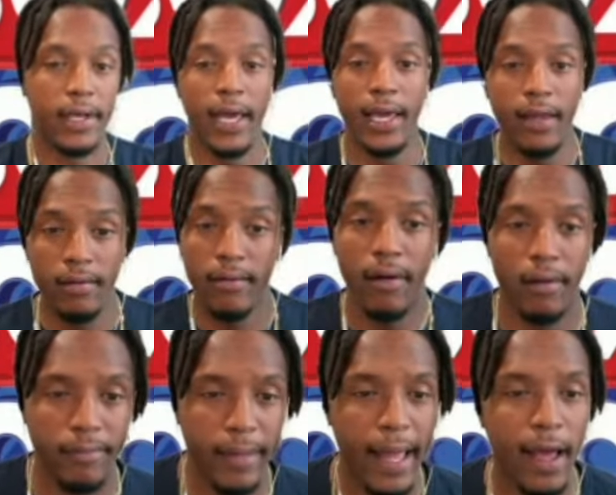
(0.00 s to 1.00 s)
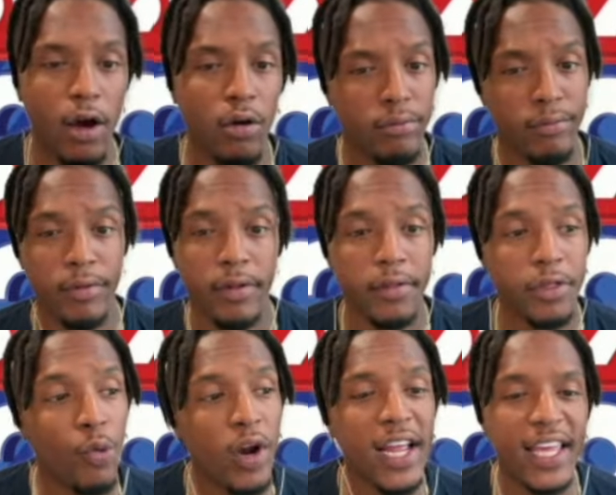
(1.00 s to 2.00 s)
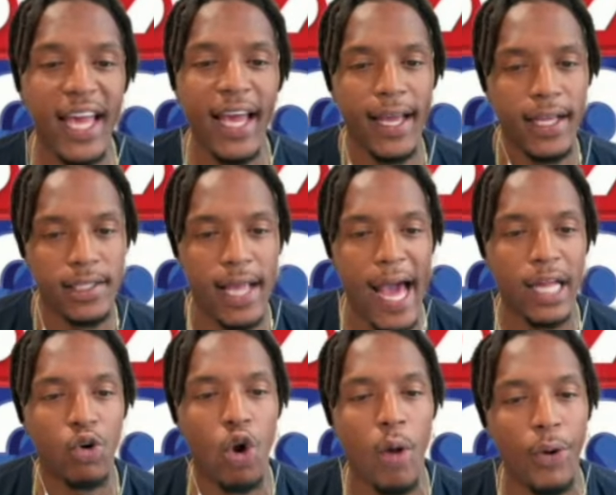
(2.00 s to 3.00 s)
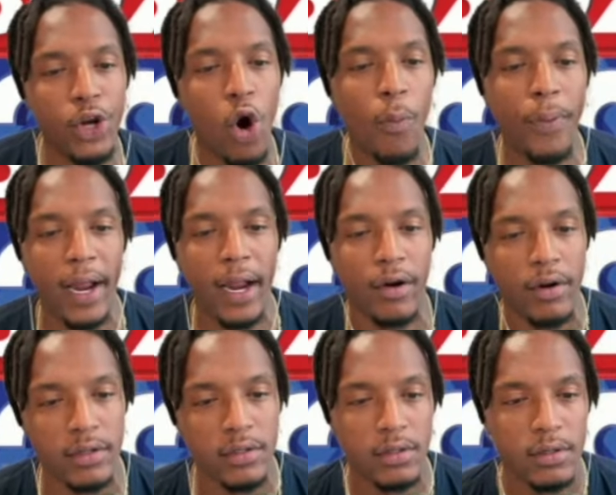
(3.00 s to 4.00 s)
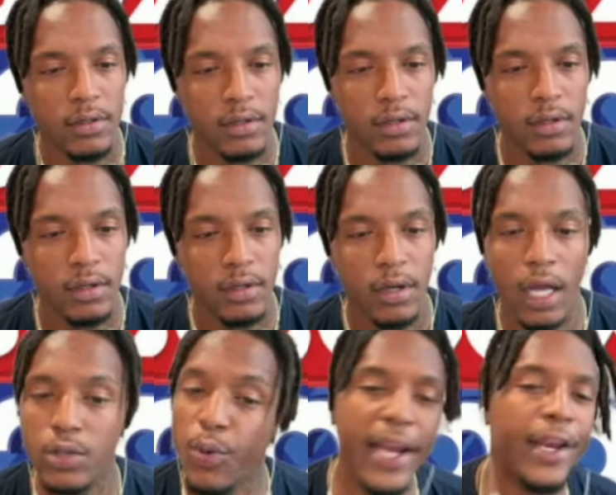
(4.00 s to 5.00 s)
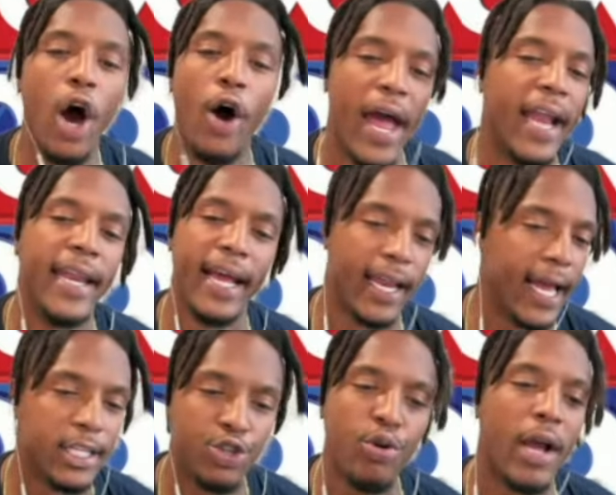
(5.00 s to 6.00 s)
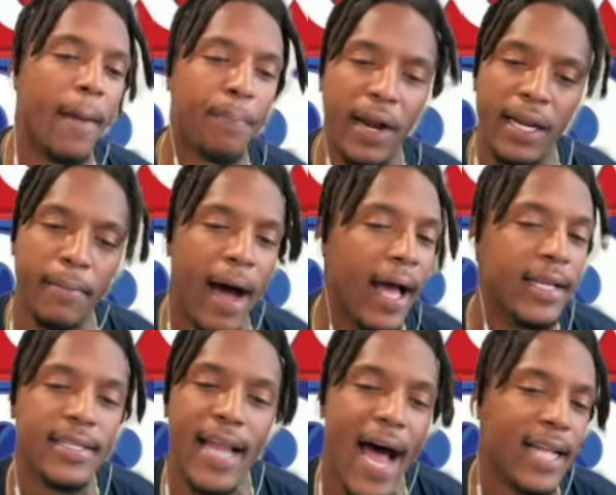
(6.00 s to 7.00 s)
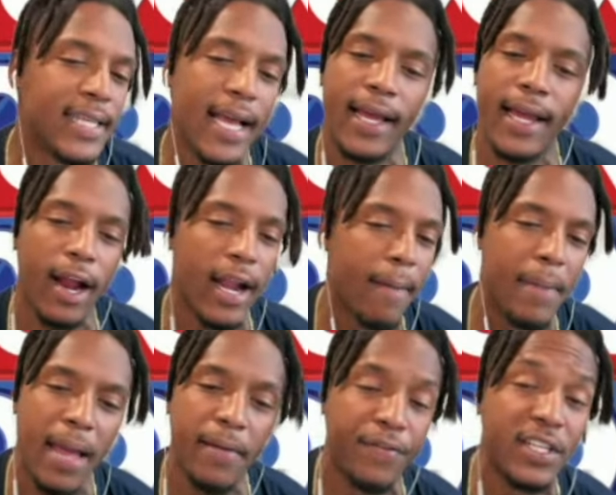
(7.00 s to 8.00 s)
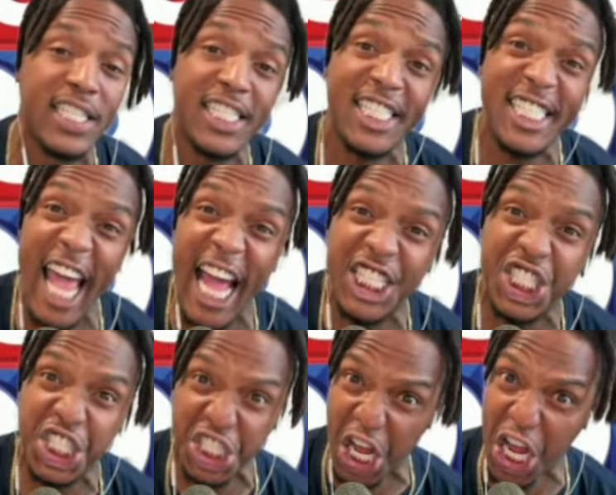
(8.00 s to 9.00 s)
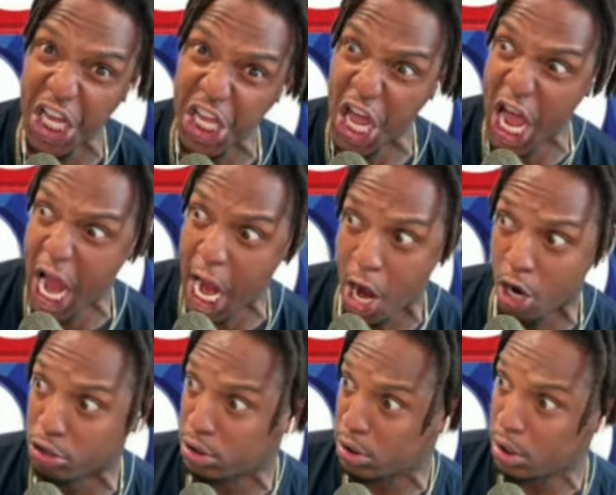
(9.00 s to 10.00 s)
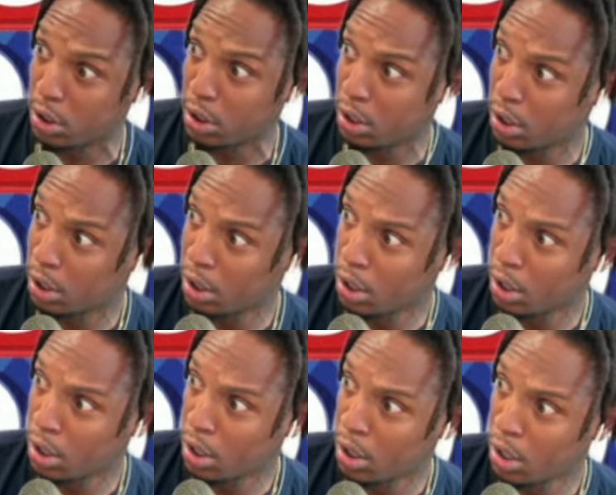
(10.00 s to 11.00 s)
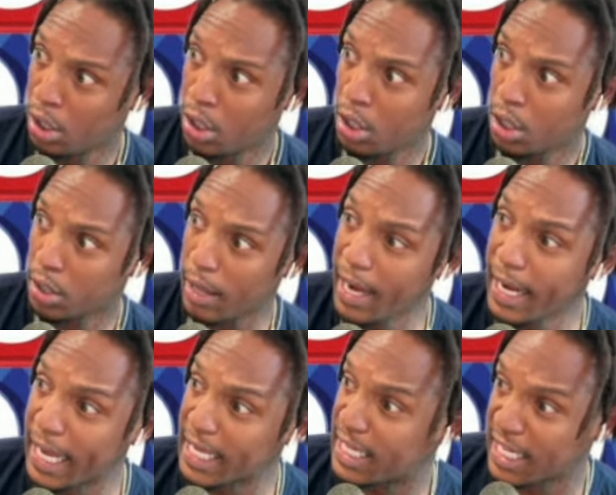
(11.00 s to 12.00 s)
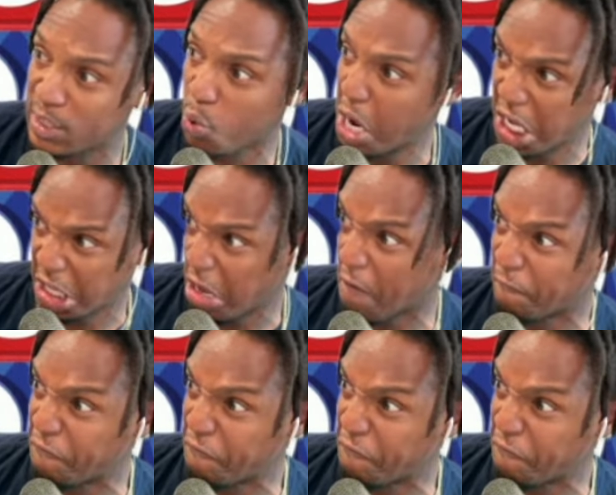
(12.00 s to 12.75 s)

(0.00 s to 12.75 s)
See? Now, three kids got to grow up with no parents. Because we know that nigga that you got pregnant by is not taking care of that baby for sixty years. That nigga just won it, though.